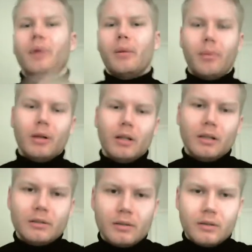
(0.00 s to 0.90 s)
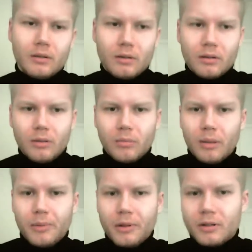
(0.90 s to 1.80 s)
probable, in my
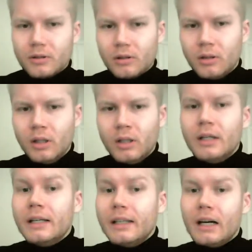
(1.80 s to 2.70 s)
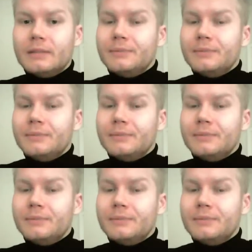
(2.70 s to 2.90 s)
opinion. So yeah,